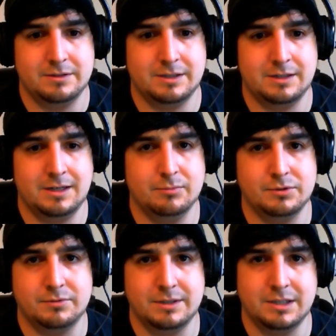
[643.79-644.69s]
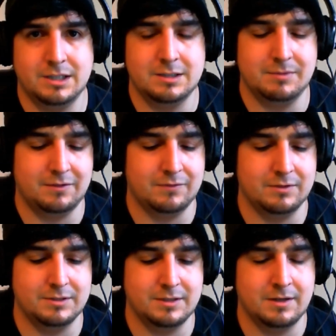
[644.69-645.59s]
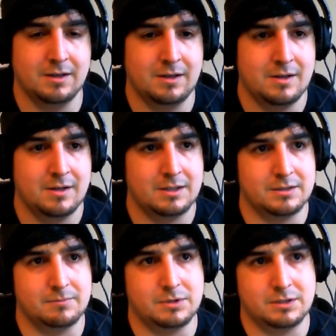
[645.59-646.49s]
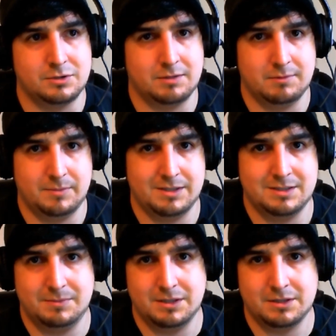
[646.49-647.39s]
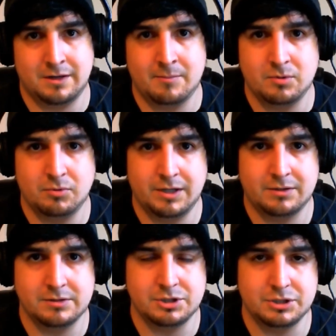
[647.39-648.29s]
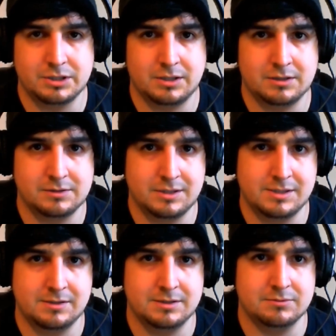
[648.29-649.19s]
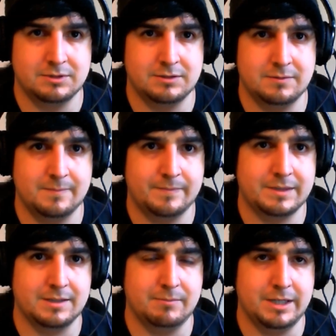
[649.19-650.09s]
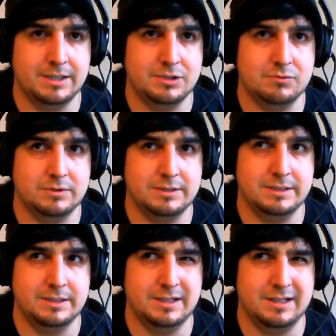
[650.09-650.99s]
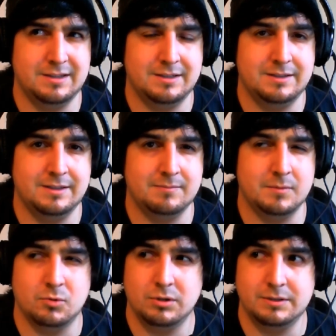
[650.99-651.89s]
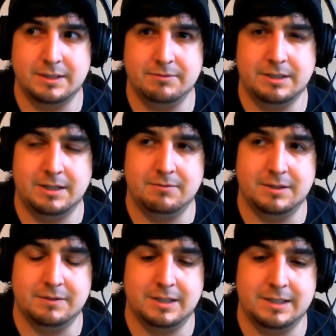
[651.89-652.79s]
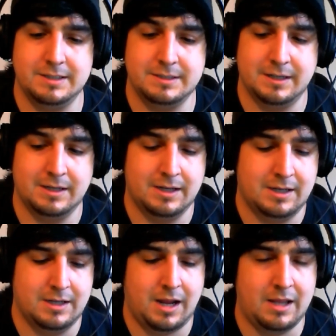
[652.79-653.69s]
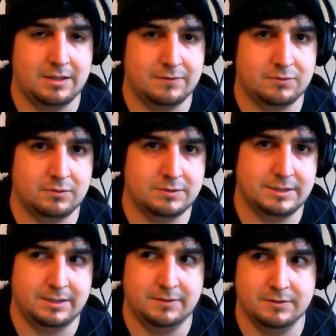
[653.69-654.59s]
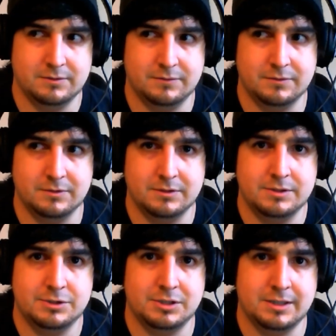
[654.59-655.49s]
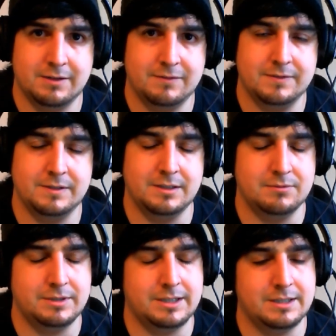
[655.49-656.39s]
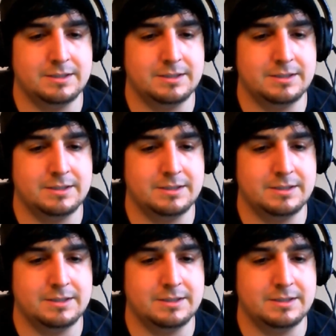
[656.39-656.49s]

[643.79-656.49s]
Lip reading: April 29th to May 1st. I'm going to try my best to be at Combo Breaker in Chicago this year as well. May 29th, I think, Memorial Day weekend, whenever that is. And then, of course, Evo for July 15th weekend.